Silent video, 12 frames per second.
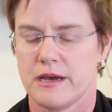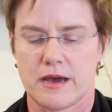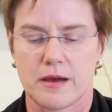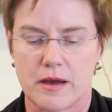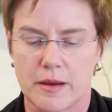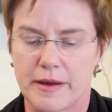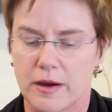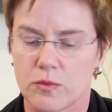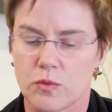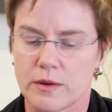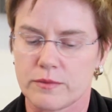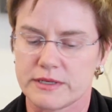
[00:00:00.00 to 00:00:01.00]
about
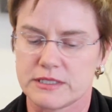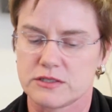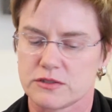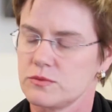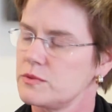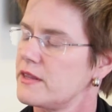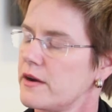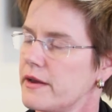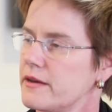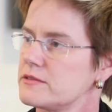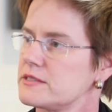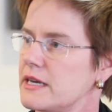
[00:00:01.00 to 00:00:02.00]
what we do with our
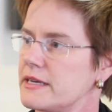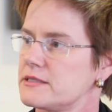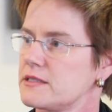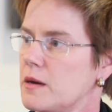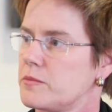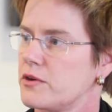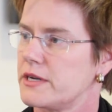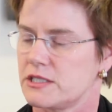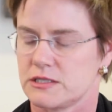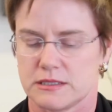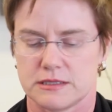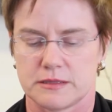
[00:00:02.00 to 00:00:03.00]
health science
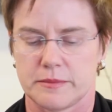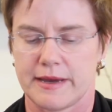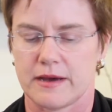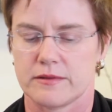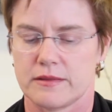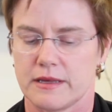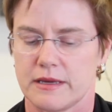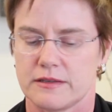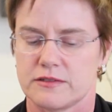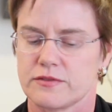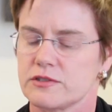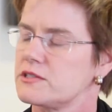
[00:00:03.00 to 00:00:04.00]
operations, about the
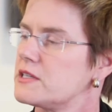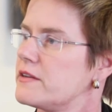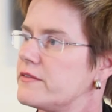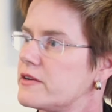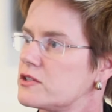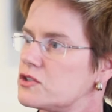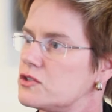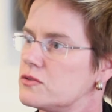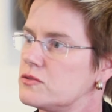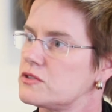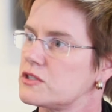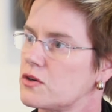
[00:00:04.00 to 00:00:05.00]
diversity of our
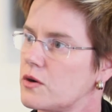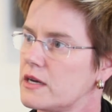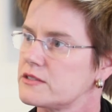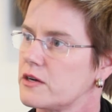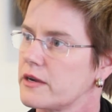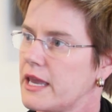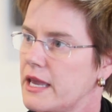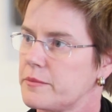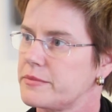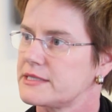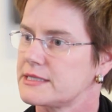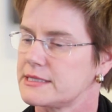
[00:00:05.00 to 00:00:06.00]
students across our
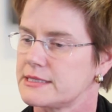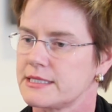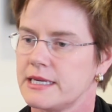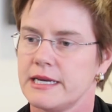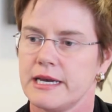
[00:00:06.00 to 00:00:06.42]
campuses,